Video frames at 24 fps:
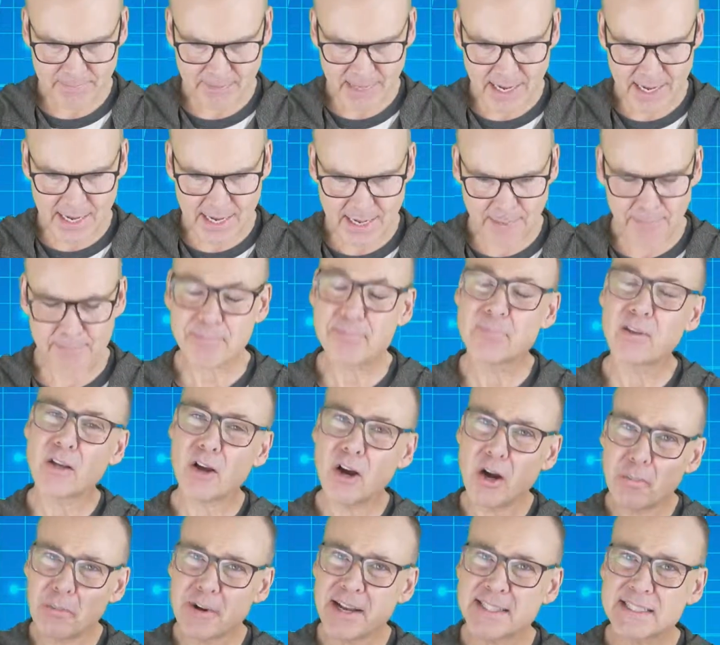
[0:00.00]

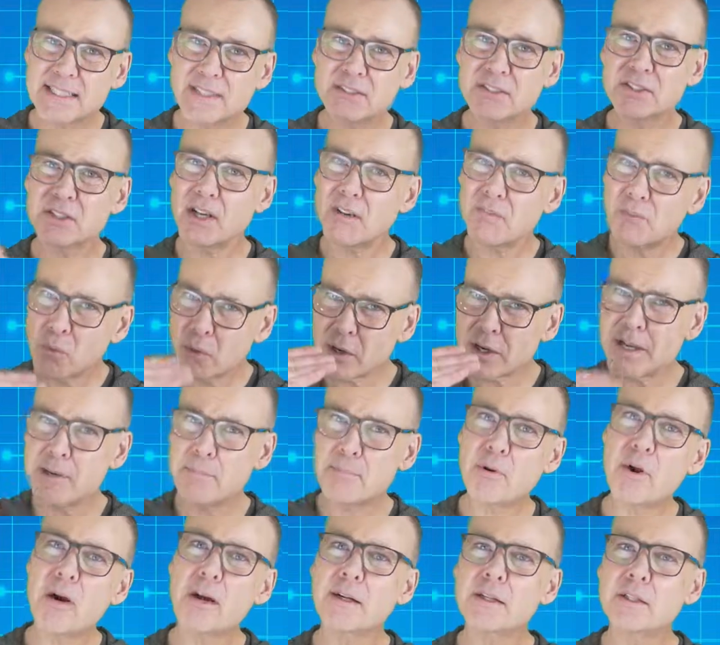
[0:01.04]
Working
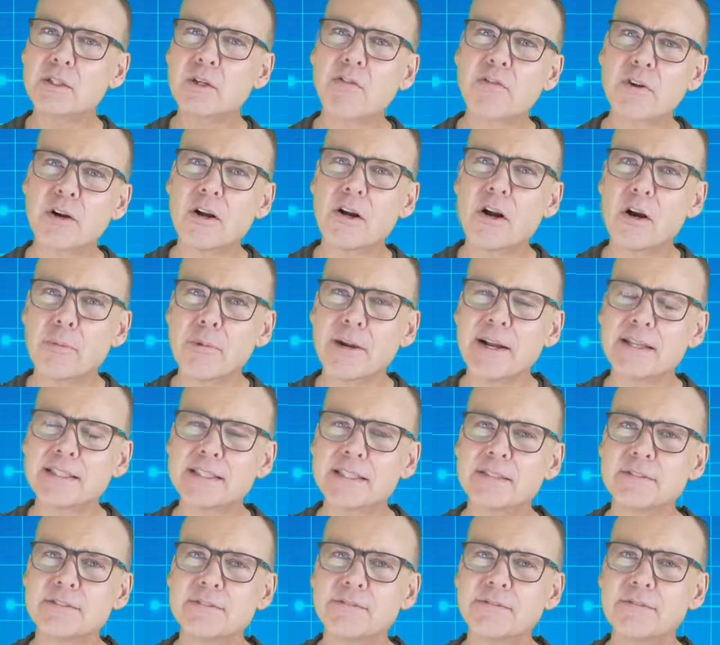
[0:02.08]
product over
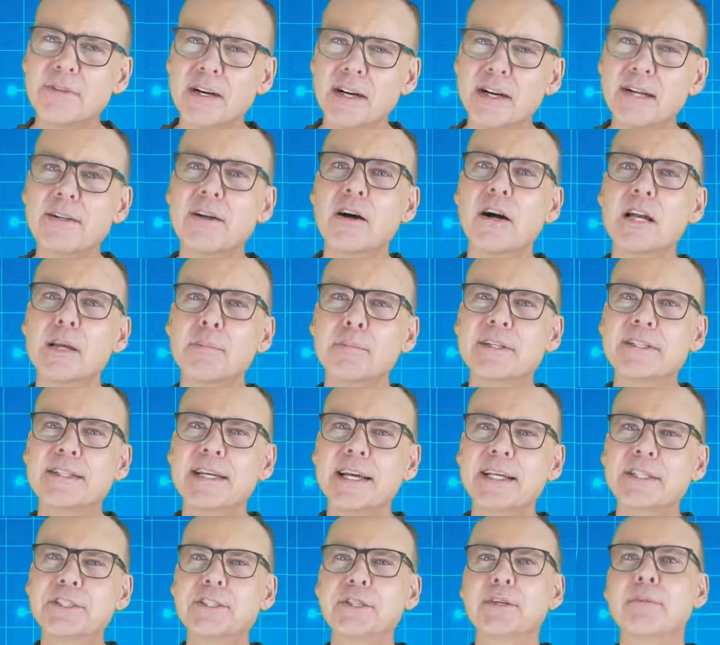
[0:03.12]
comprehensive
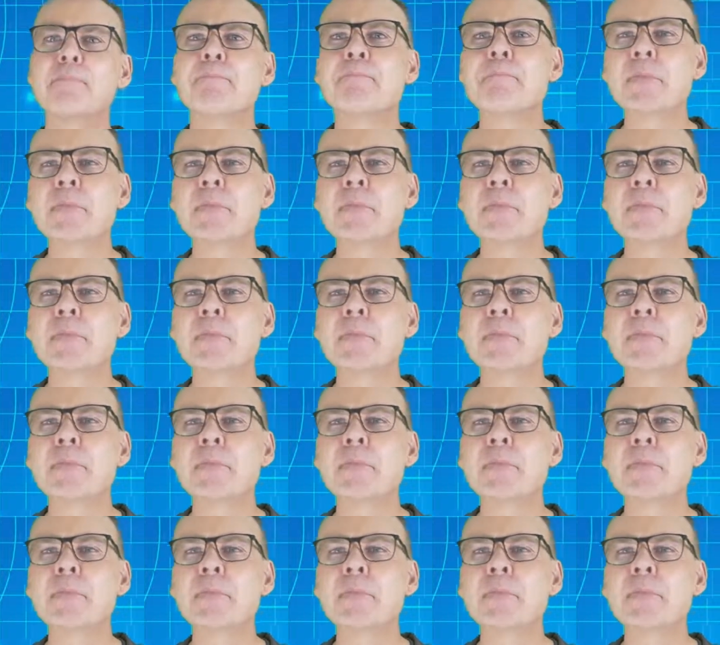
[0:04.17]
documentation.